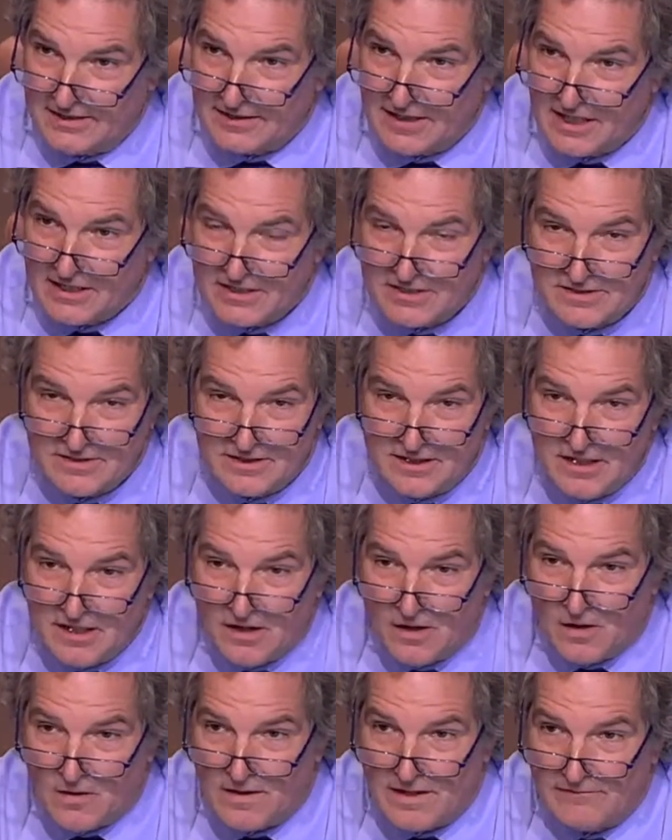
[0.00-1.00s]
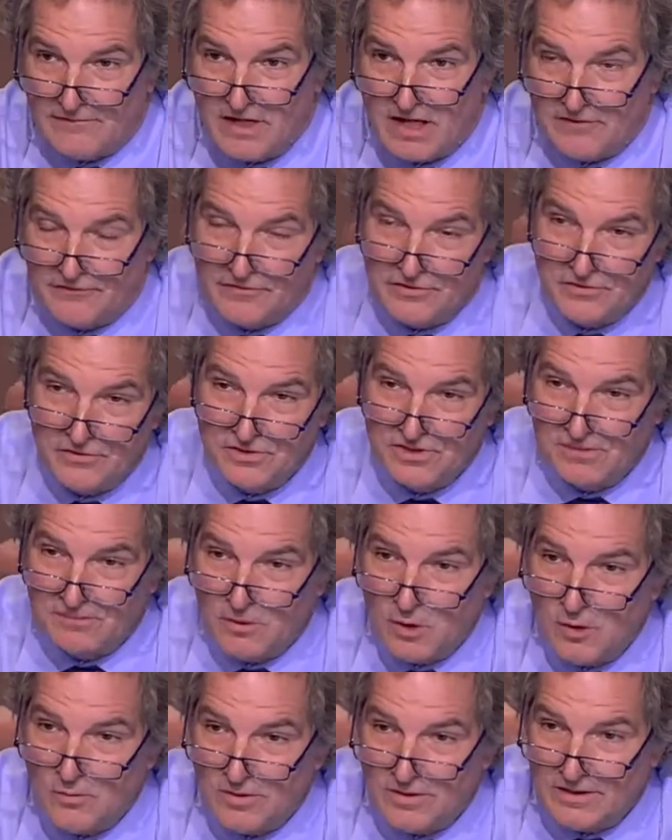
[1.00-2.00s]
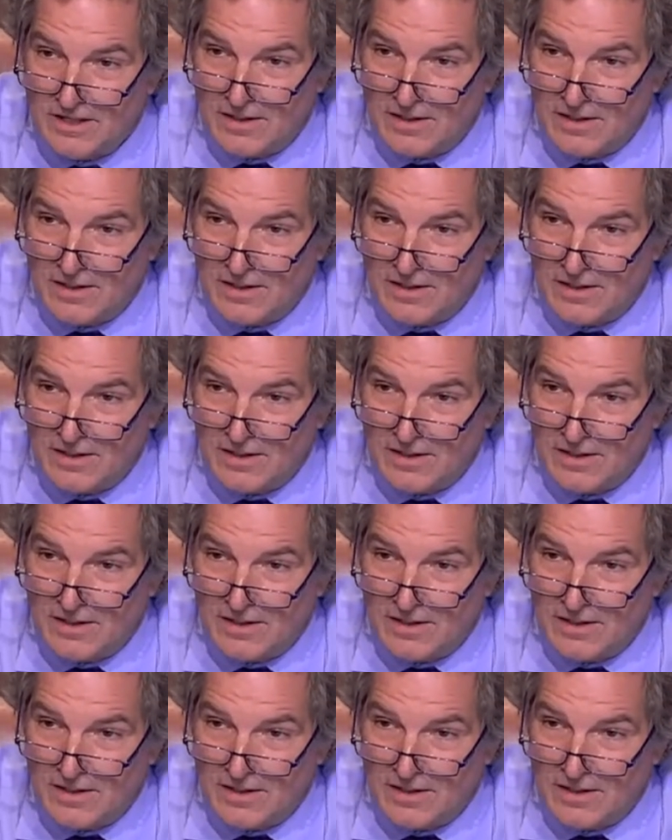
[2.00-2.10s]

That's all I've got for you at the moment.